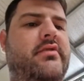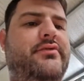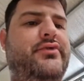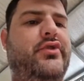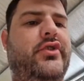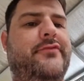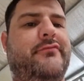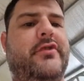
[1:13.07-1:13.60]

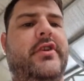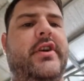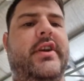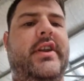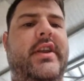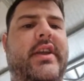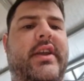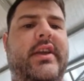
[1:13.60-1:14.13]
Good
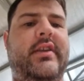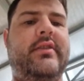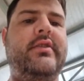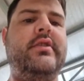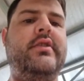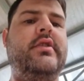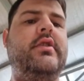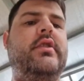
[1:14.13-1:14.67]
morning.
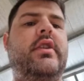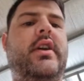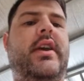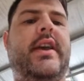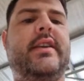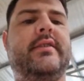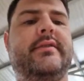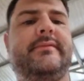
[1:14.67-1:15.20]

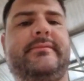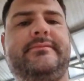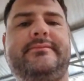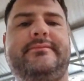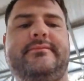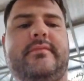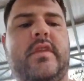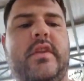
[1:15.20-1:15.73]
Hey,
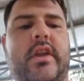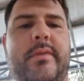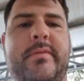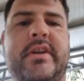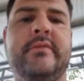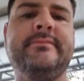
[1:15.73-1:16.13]
come on.